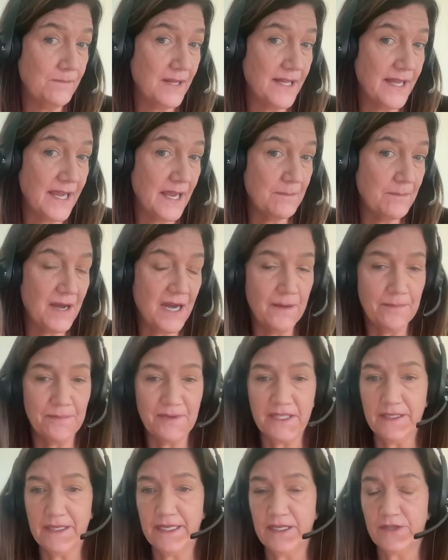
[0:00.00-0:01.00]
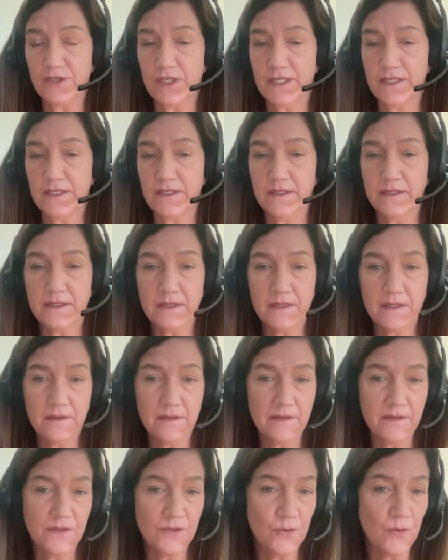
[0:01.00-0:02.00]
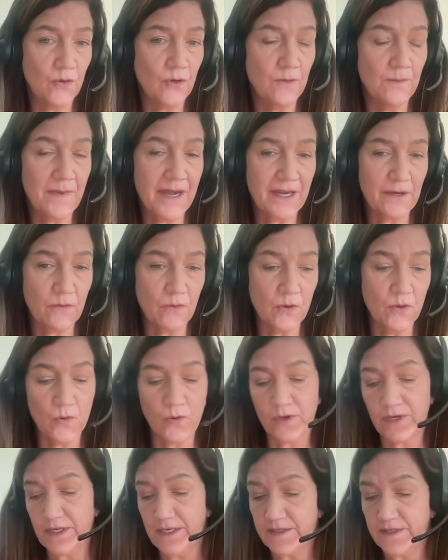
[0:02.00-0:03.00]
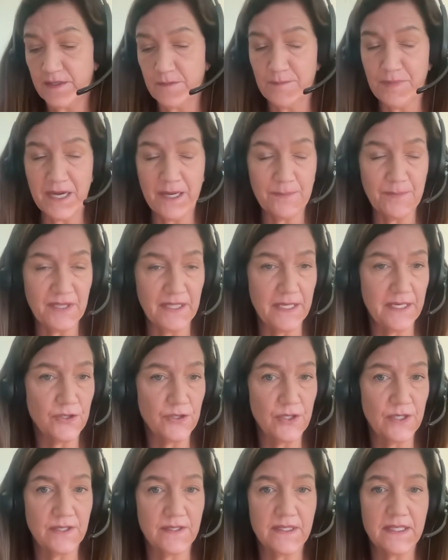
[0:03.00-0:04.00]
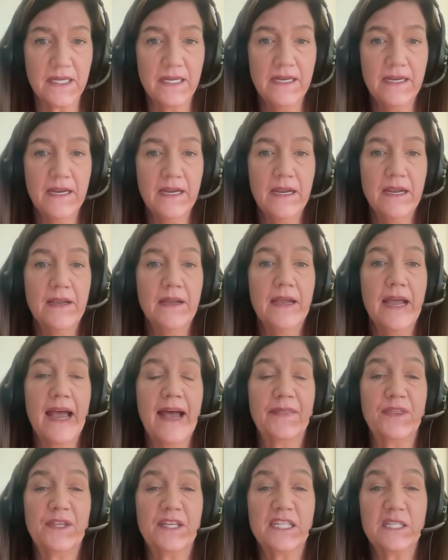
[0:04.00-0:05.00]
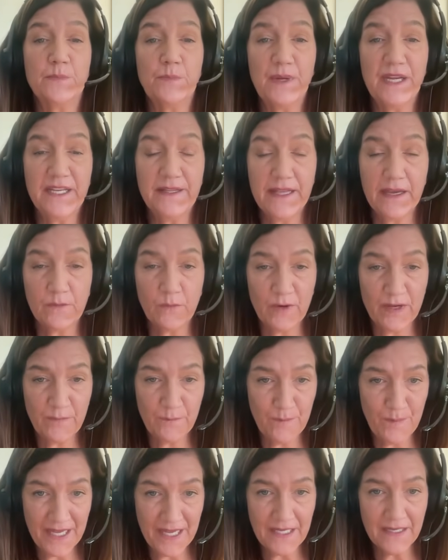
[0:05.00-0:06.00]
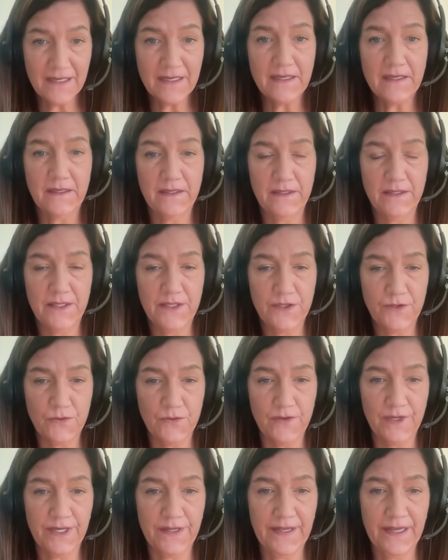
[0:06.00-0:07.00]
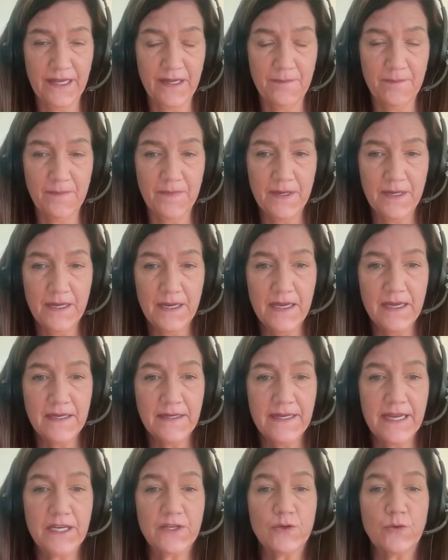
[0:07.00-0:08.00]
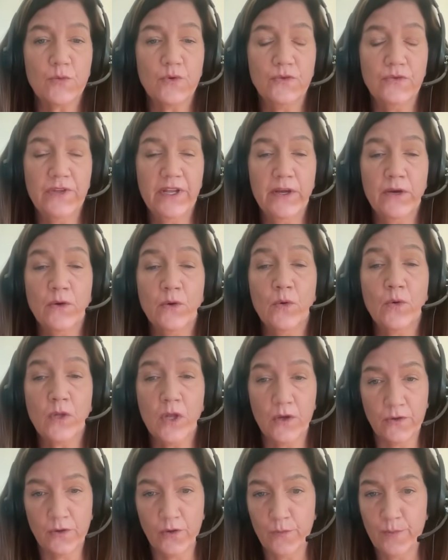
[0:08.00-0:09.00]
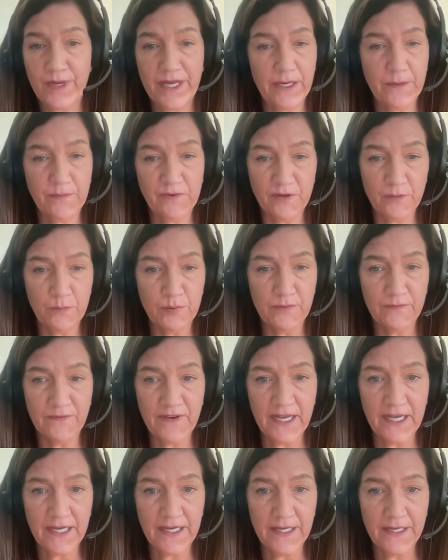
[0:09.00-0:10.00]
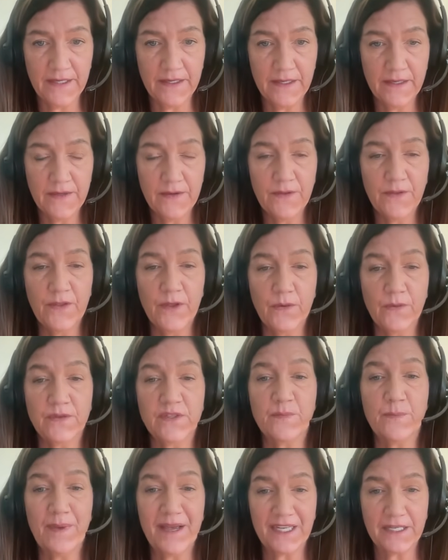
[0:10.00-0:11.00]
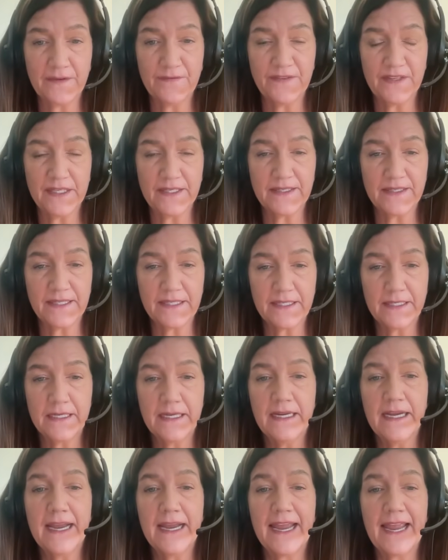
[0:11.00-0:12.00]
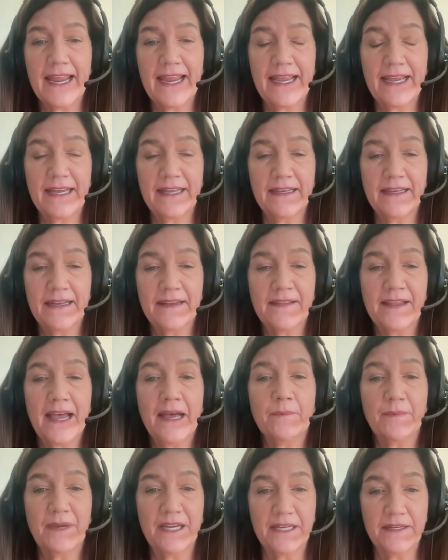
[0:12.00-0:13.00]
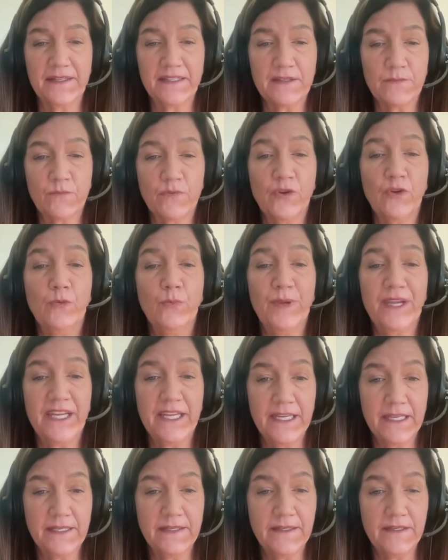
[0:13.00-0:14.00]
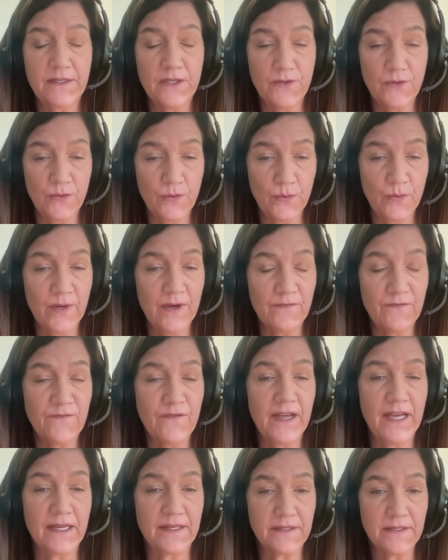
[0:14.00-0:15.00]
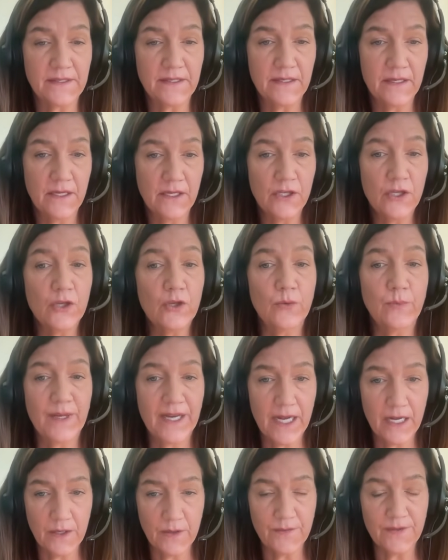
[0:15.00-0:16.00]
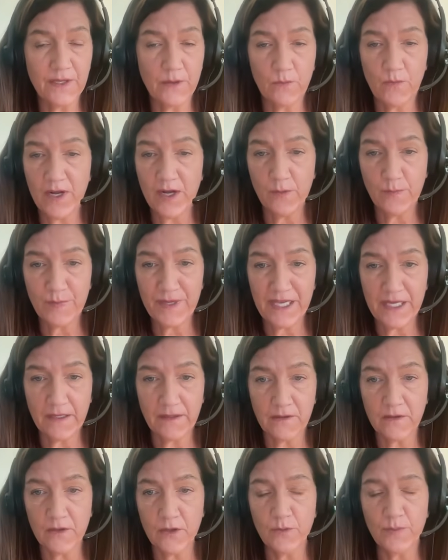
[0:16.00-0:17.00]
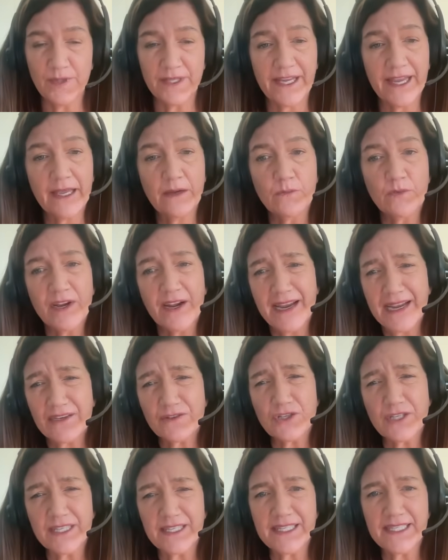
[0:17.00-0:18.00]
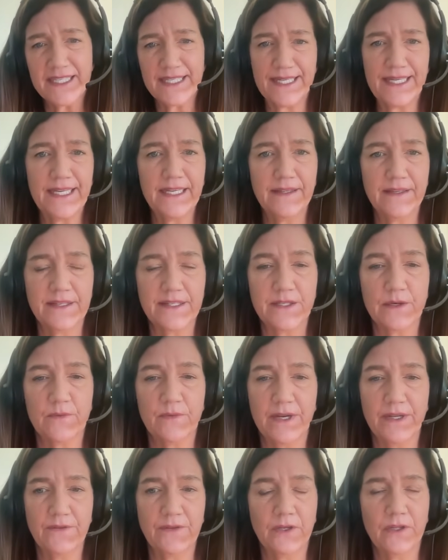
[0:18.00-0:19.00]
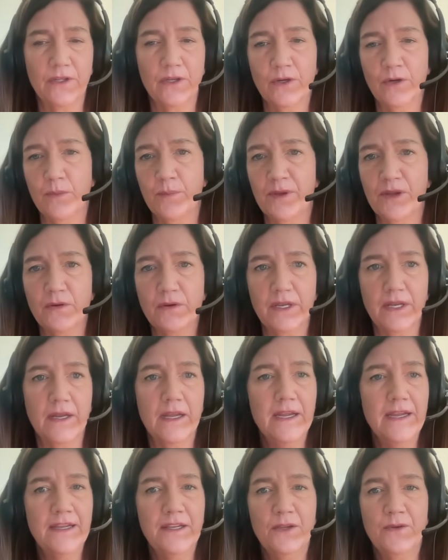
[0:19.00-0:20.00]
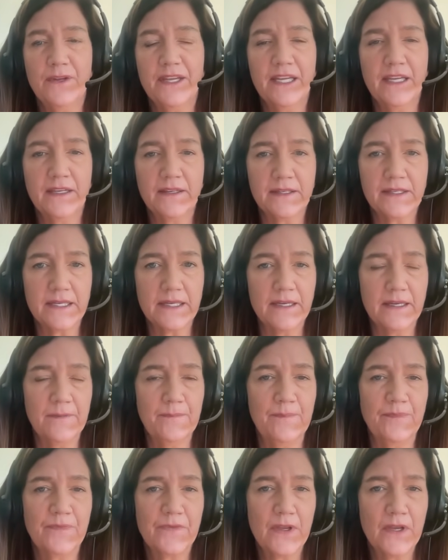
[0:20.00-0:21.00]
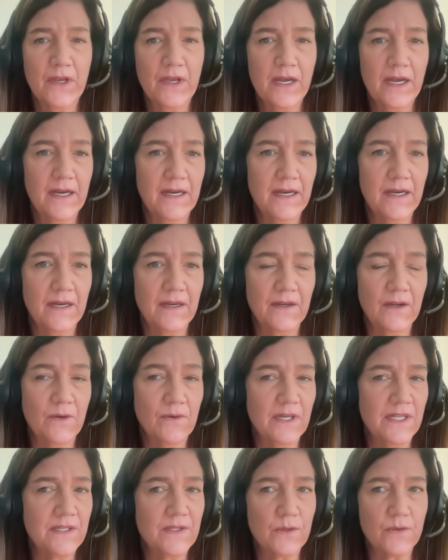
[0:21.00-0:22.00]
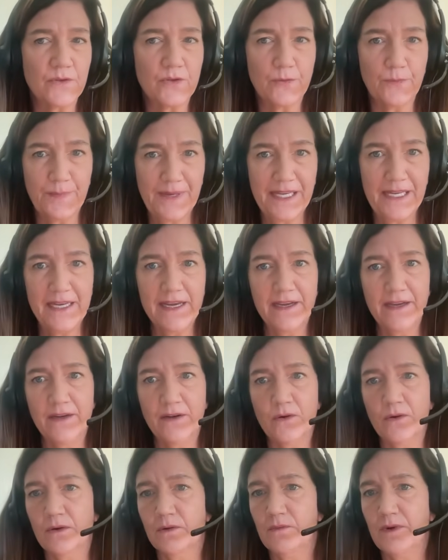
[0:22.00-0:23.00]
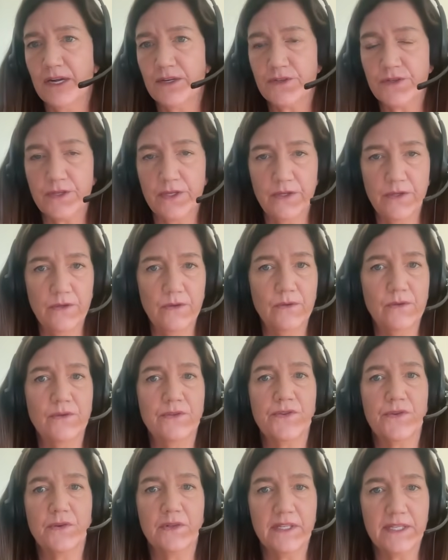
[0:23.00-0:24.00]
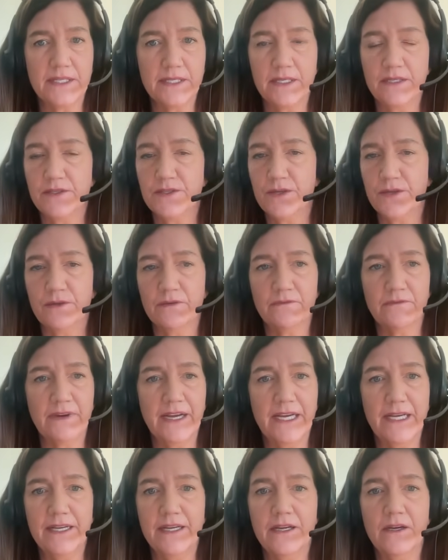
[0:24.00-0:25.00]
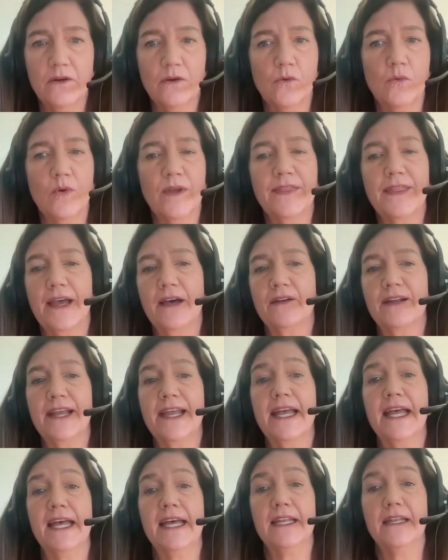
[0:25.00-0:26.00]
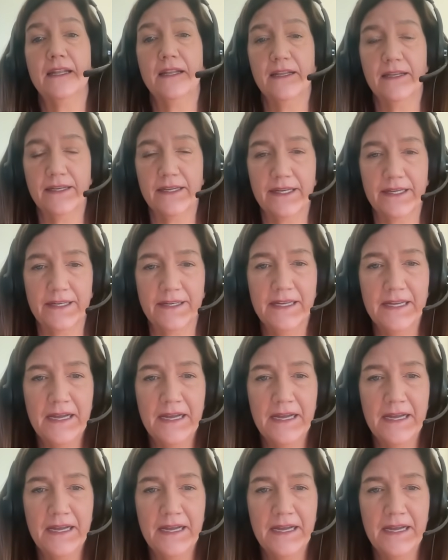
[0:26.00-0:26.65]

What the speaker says: plant populations, soil microorganism populations, at the speed that we've been destroying them, nature will no longer be able to provide those benefits. And that means you begin to affect human health and well-being globally. And we're actually seeing this around the globe. You can't go on social media or watch the news or listen to the radio without a headline